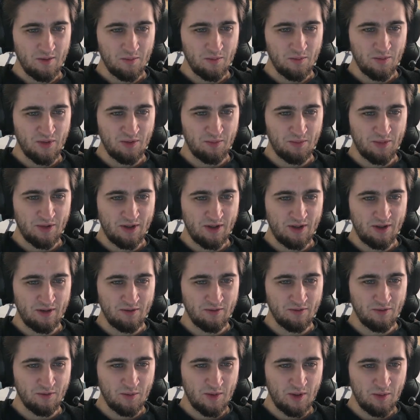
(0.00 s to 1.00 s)
prepared
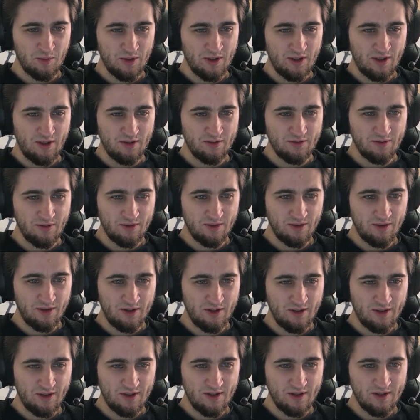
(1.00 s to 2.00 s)
for me by Arthur.
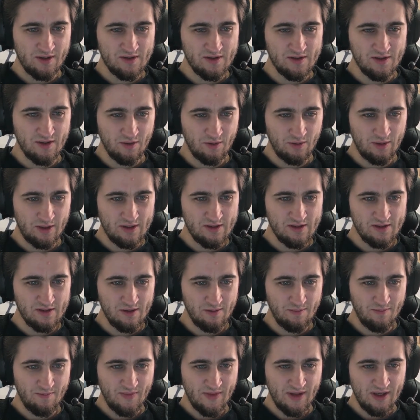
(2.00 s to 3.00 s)
So let's
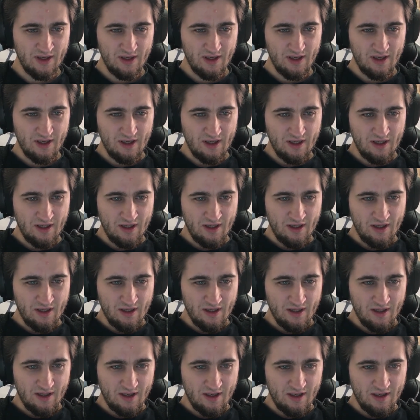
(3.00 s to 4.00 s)
see.
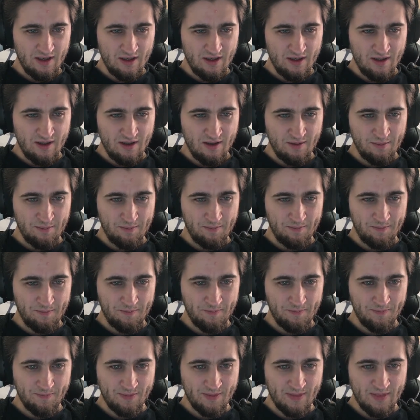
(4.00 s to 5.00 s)
Are
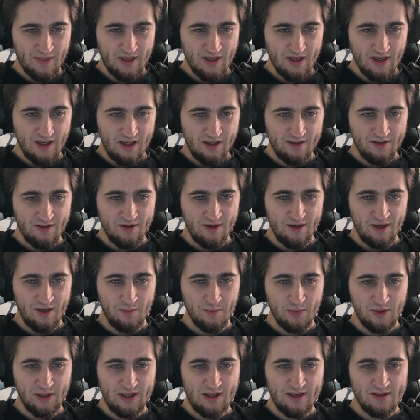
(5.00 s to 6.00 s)
there any
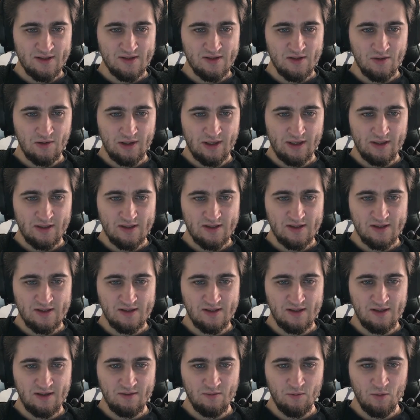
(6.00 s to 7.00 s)
plans to let us
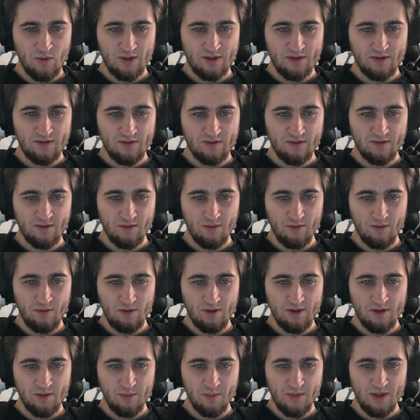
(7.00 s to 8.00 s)
see what
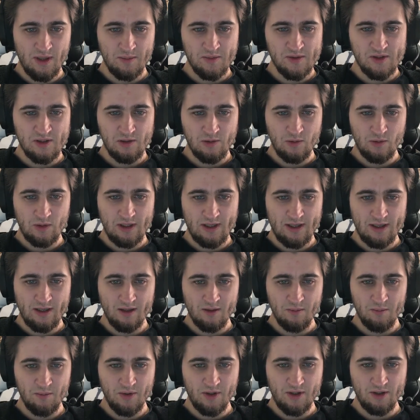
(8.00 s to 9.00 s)
all the maps look like
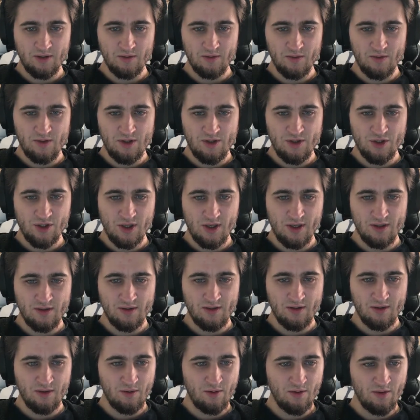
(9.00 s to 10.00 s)
compared to each
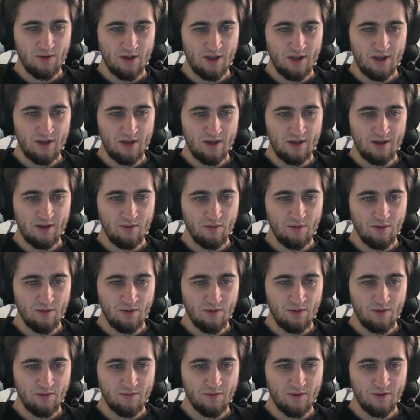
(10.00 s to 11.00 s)
other, or adding
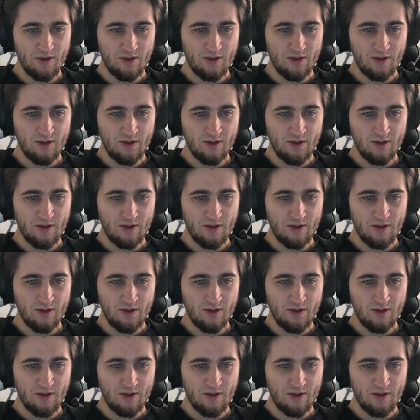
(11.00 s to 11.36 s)
or offering the